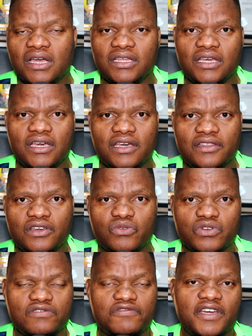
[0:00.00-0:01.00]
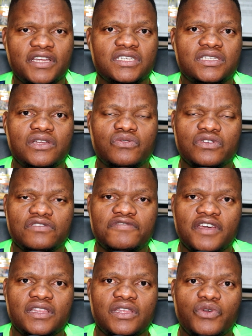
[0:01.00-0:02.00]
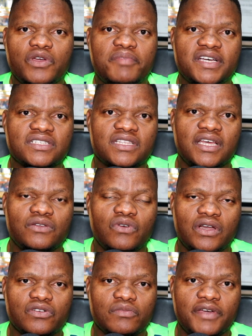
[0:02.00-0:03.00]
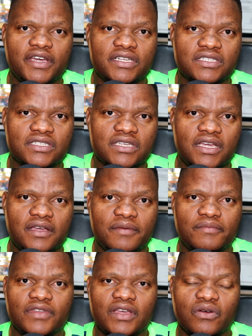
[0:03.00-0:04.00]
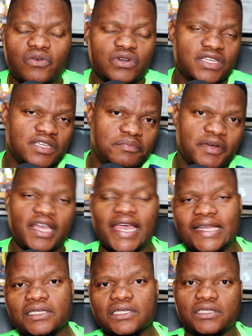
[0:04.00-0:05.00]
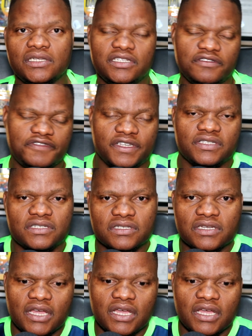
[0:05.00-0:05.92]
couldn't find the way past that Orlando Pirates goalkeeper and the defense.